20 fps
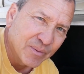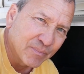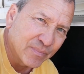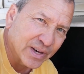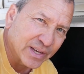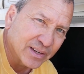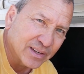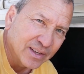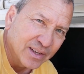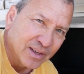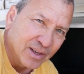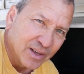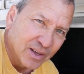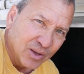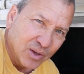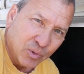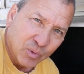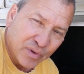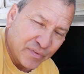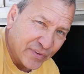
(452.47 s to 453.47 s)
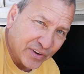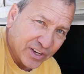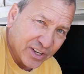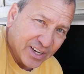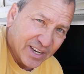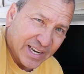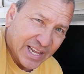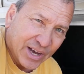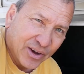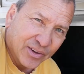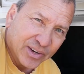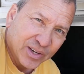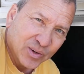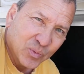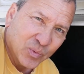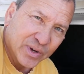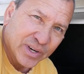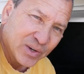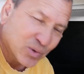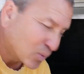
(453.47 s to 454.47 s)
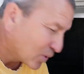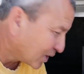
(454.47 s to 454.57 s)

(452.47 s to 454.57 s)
But we figured it out, and what it